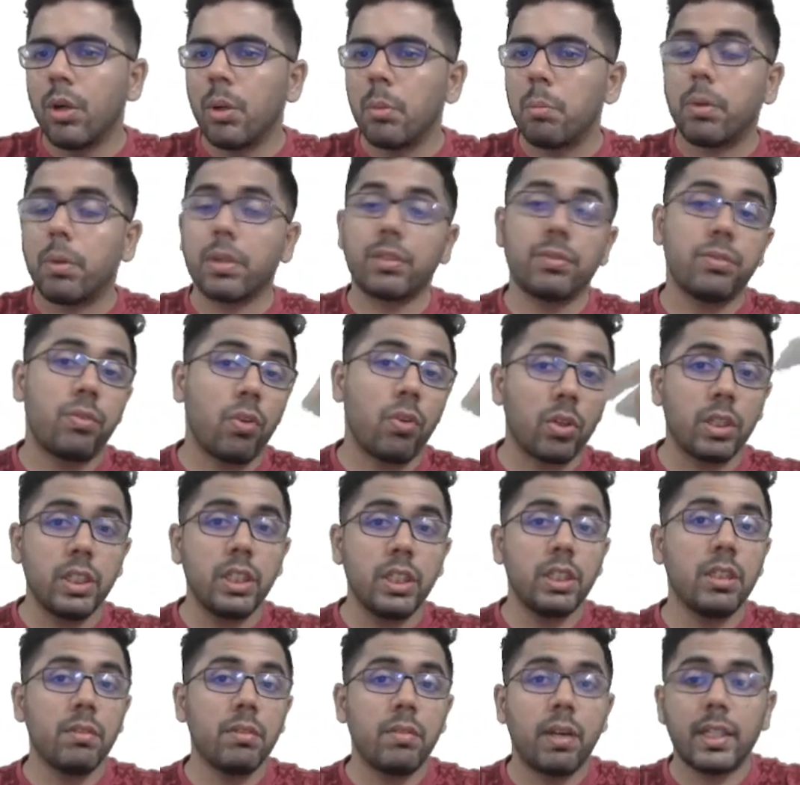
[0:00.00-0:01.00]
But
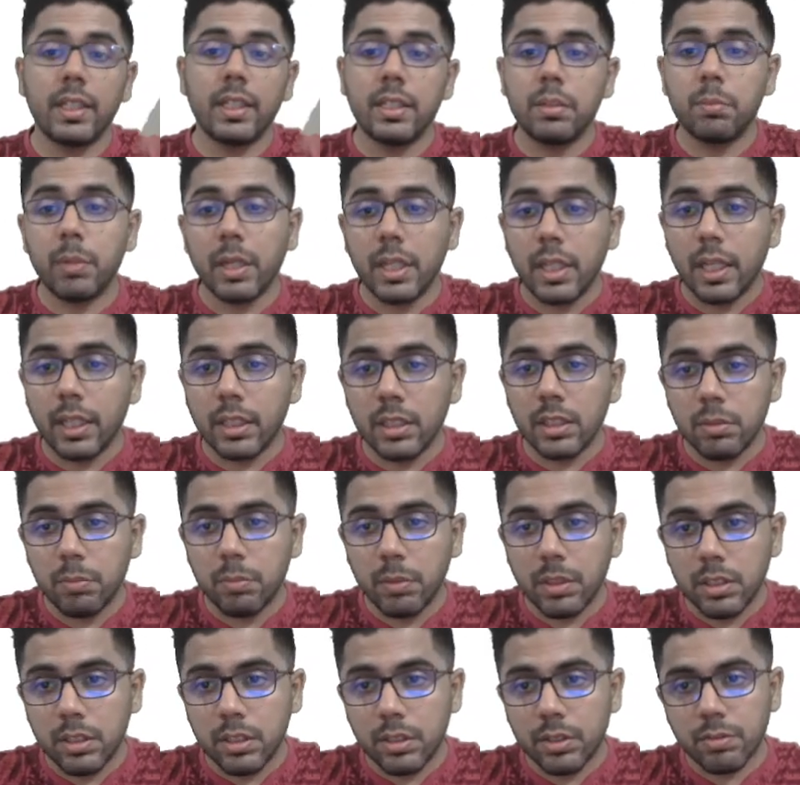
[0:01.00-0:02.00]
14 divided by 9
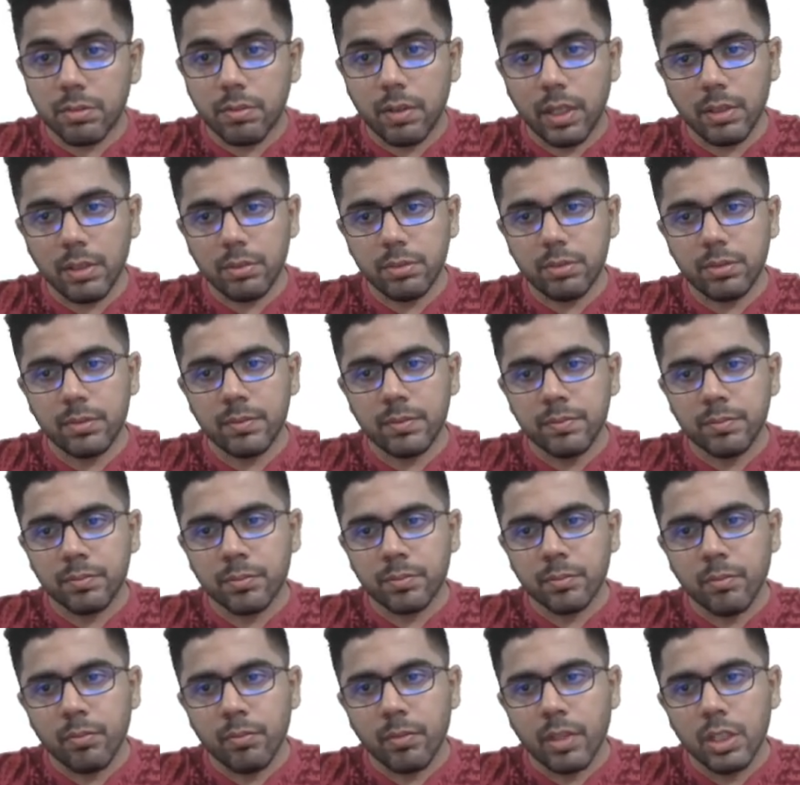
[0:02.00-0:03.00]
remainder is 5.
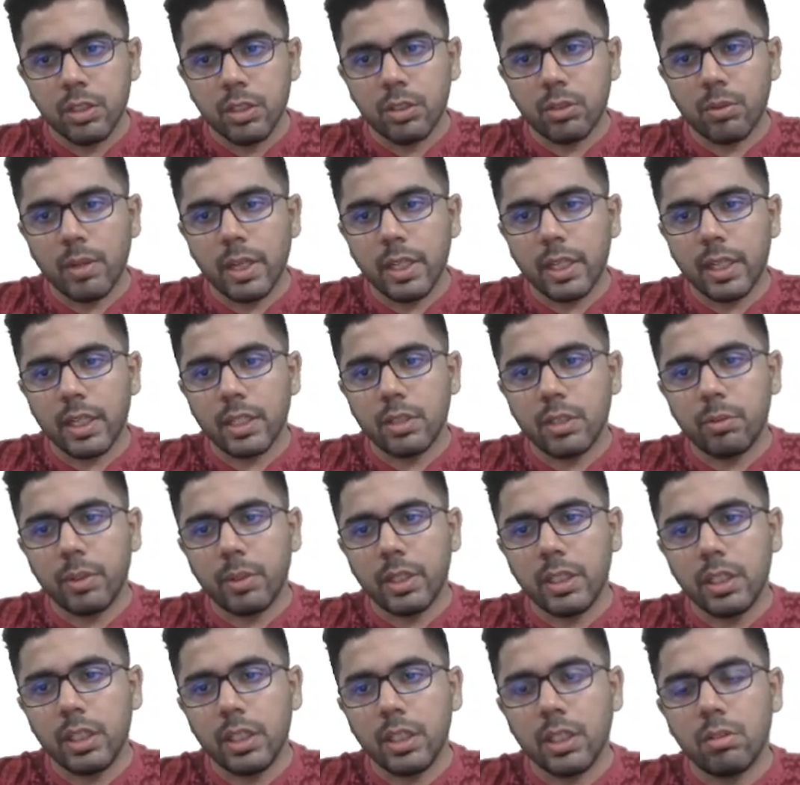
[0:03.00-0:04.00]
So I get
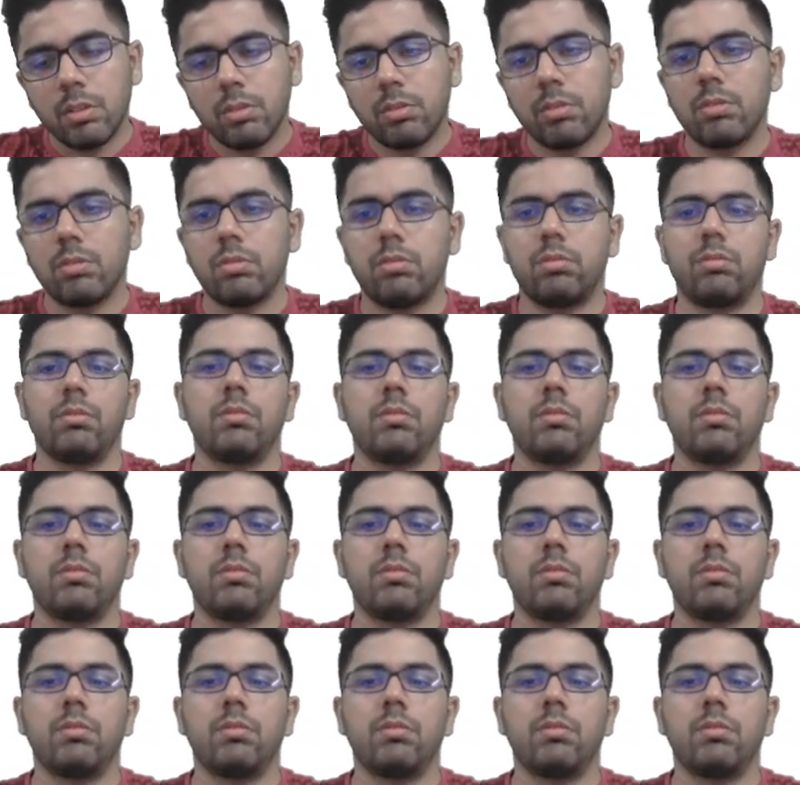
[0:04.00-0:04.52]
20 now.